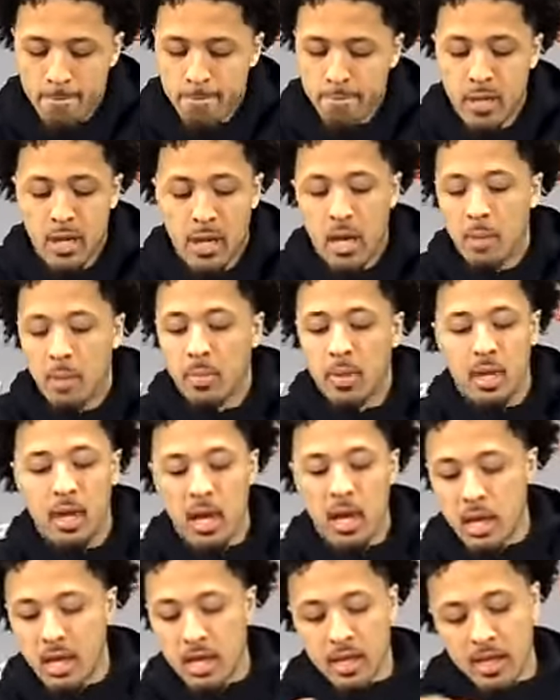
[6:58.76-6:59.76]
yeah, I mean,
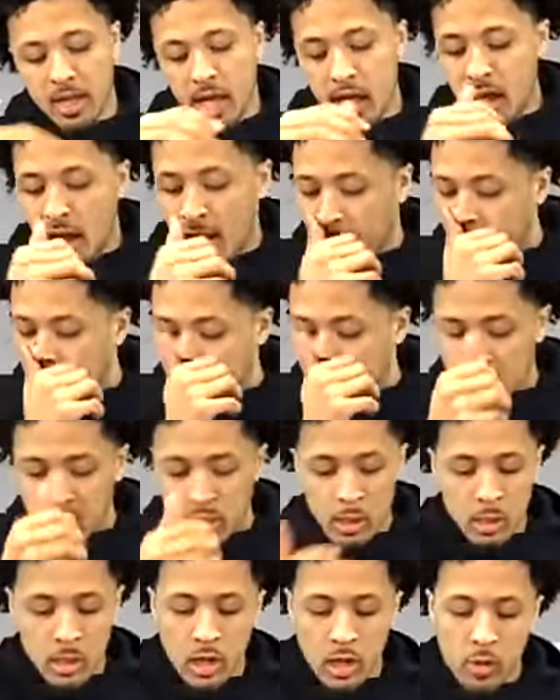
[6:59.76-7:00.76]
obviously,
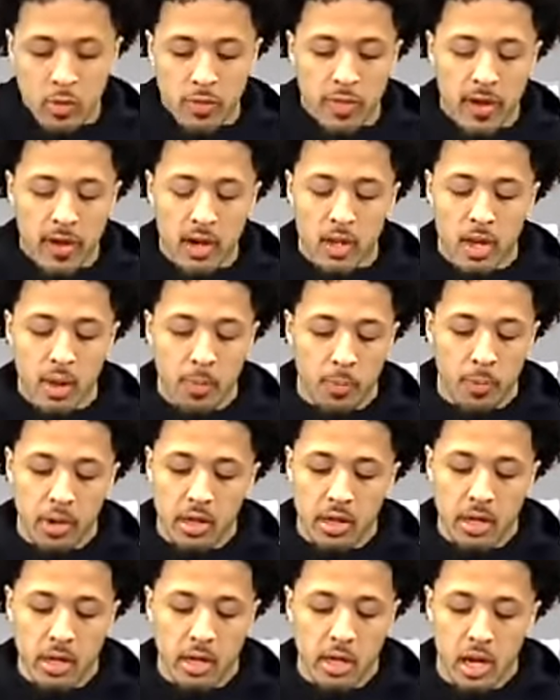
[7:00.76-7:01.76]
you know, we've had a pretty
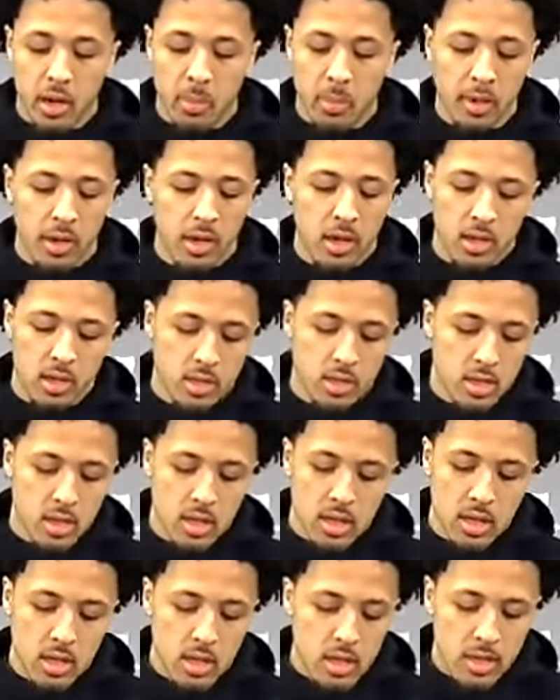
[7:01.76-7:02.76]
good year. But
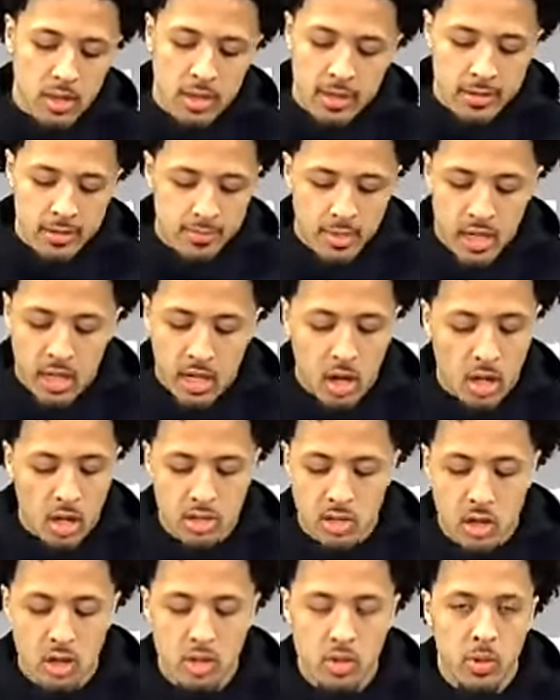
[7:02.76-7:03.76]
it all
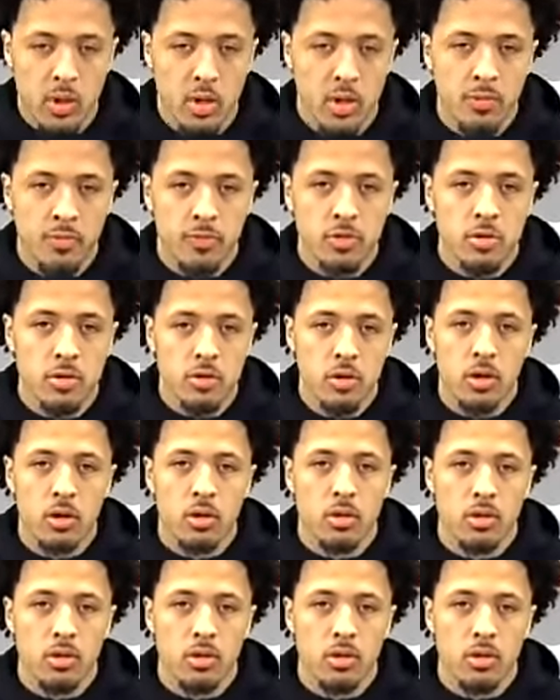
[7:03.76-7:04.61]
starts with him, for sure.